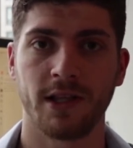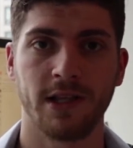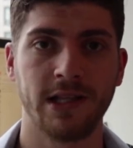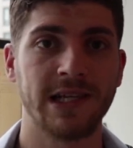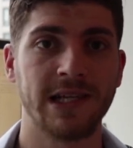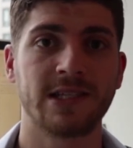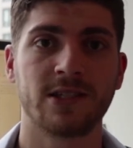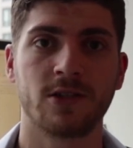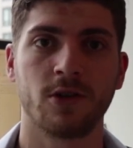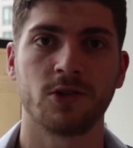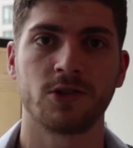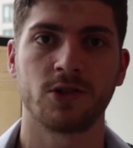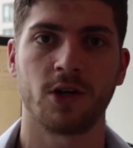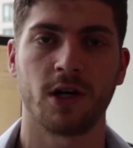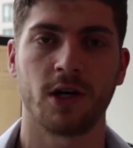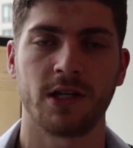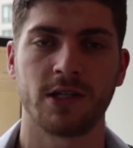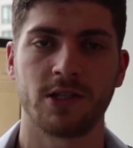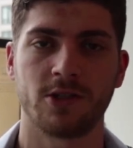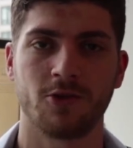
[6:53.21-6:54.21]
The list goes
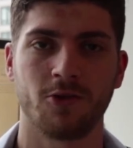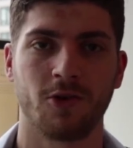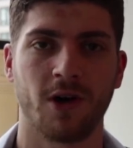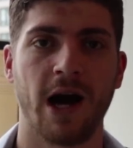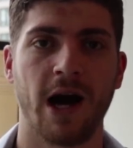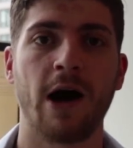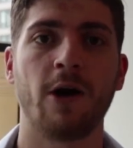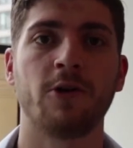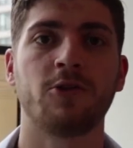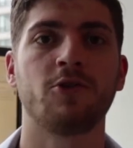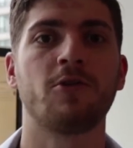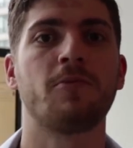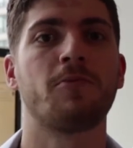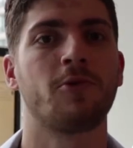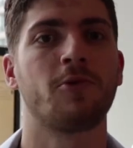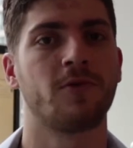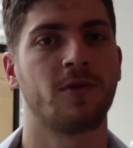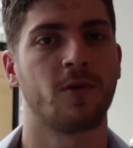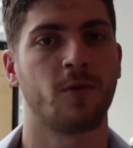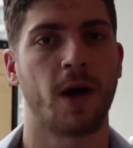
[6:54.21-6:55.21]
on as to how to
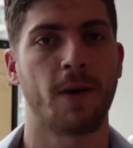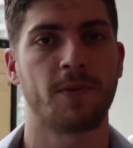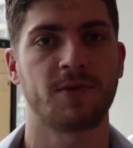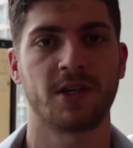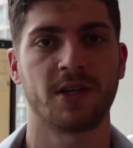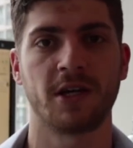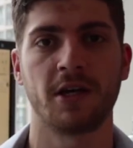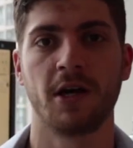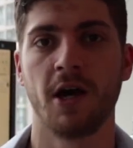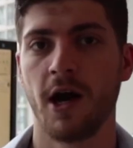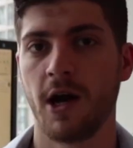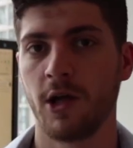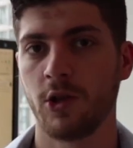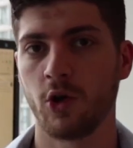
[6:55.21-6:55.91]
improve the website.